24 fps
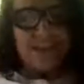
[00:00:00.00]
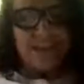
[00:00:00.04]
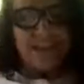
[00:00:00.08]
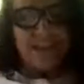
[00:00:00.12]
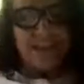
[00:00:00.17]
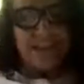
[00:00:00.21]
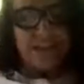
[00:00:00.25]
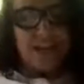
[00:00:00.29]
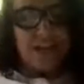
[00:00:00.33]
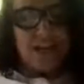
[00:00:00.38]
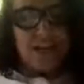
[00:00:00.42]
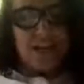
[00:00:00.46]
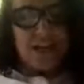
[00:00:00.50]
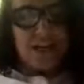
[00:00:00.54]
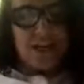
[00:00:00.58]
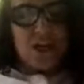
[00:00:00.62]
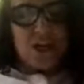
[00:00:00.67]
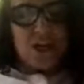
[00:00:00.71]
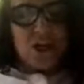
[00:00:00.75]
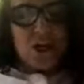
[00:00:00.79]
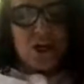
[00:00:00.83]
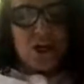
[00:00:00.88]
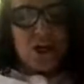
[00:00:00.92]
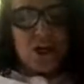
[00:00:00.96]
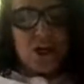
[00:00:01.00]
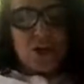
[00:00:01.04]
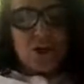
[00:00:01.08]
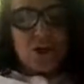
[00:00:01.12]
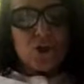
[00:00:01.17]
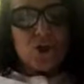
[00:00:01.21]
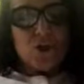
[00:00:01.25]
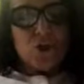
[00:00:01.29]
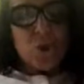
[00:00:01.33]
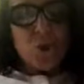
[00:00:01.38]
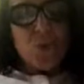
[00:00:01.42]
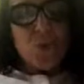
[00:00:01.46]
college.
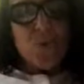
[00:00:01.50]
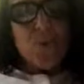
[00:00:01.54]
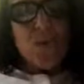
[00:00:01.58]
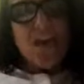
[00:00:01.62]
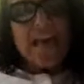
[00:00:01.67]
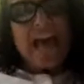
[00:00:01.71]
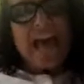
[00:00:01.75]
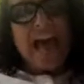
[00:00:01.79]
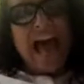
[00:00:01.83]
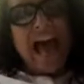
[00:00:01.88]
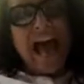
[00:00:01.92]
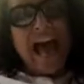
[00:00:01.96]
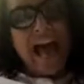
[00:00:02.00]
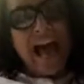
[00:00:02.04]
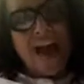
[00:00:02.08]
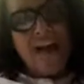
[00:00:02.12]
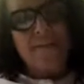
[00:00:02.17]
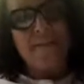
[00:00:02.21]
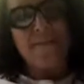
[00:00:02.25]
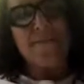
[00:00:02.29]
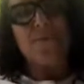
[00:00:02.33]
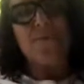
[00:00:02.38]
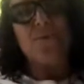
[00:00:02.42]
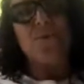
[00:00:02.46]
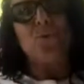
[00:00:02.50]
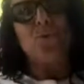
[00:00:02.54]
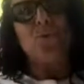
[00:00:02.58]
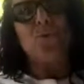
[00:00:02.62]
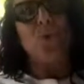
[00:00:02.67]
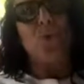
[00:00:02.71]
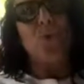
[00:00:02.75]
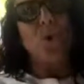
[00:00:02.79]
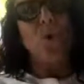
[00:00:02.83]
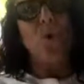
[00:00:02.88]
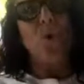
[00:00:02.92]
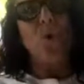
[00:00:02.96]
So we have to
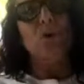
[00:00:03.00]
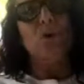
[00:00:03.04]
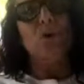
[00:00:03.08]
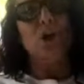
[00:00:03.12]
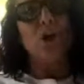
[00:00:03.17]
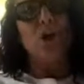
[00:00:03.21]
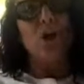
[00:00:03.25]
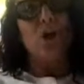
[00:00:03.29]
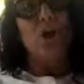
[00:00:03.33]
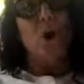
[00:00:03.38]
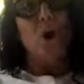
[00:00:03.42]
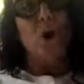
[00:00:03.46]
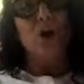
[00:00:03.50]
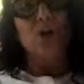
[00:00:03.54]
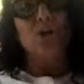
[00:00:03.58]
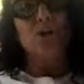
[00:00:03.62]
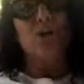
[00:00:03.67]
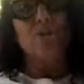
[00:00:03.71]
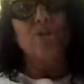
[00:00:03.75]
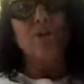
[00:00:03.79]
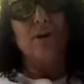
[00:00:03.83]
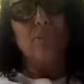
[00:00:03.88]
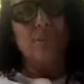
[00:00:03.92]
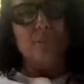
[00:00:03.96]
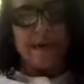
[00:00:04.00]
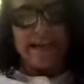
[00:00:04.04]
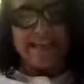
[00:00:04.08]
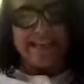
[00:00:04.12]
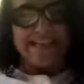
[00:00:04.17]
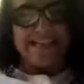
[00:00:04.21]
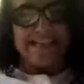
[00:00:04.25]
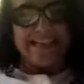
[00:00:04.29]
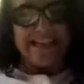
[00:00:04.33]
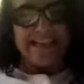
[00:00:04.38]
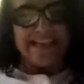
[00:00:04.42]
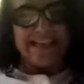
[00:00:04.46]
know the laws of the
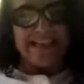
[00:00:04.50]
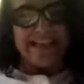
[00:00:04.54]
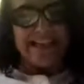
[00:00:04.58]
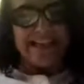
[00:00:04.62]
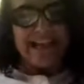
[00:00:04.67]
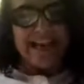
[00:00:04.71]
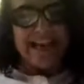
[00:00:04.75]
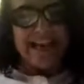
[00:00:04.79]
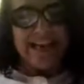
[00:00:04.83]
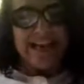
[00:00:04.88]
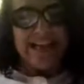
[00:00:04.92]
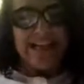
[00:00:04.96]
mind. Huh?